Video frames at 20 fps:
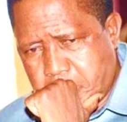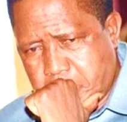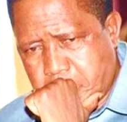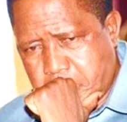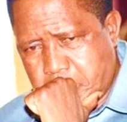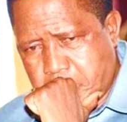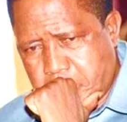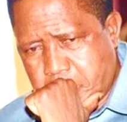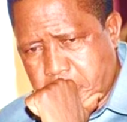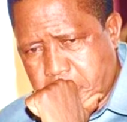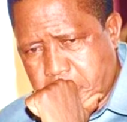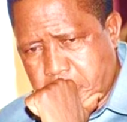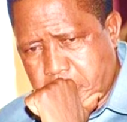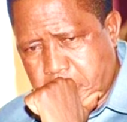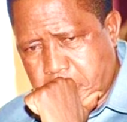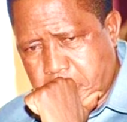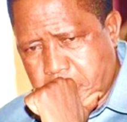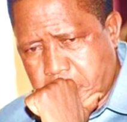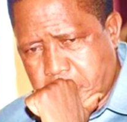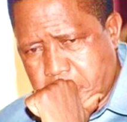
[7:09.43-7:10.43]

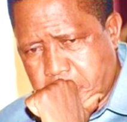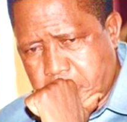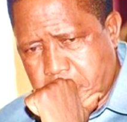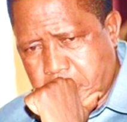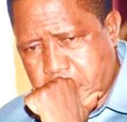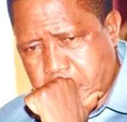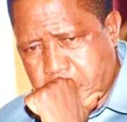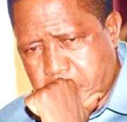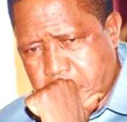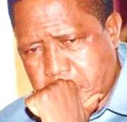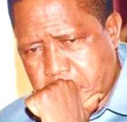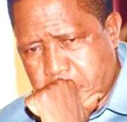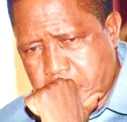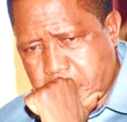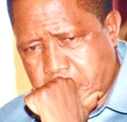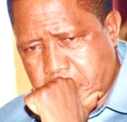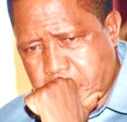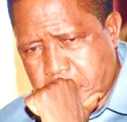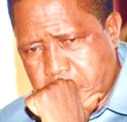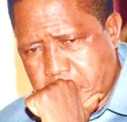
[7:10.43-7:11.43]

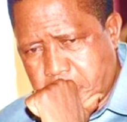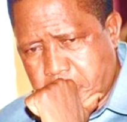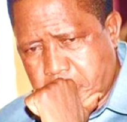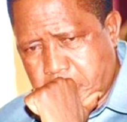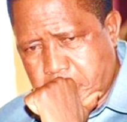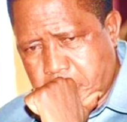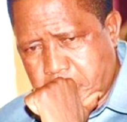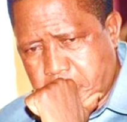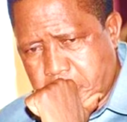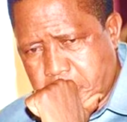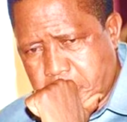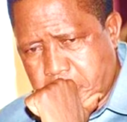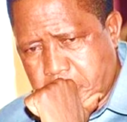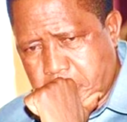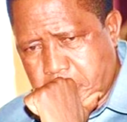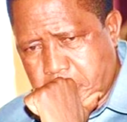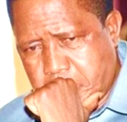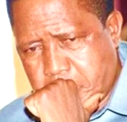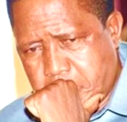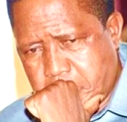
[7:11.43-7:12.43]

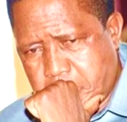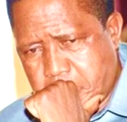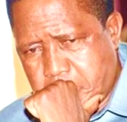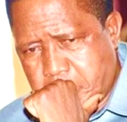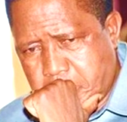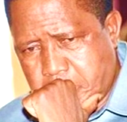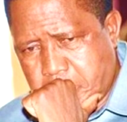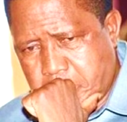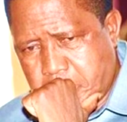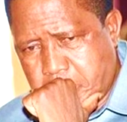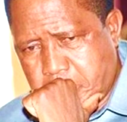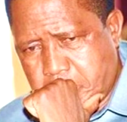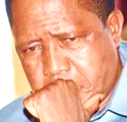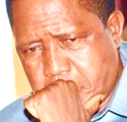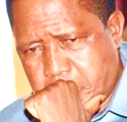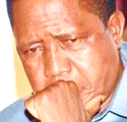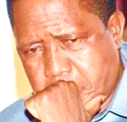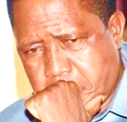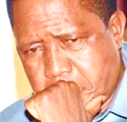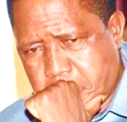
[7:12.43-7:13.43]

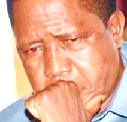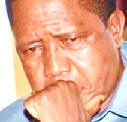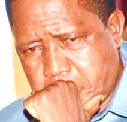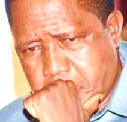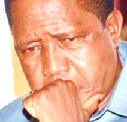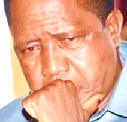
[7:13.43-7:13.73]
This person isn't speaking.